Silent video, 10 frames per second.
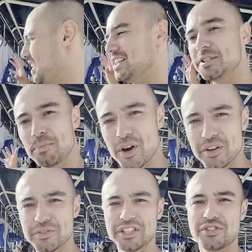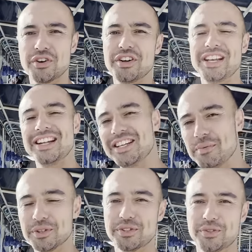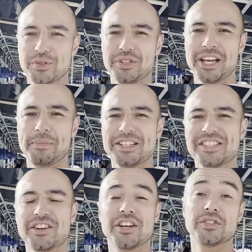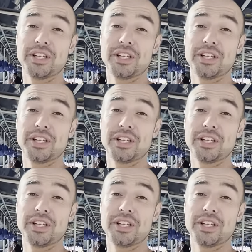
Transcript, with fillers: yeah, he's part of this journey and he wants to take business class.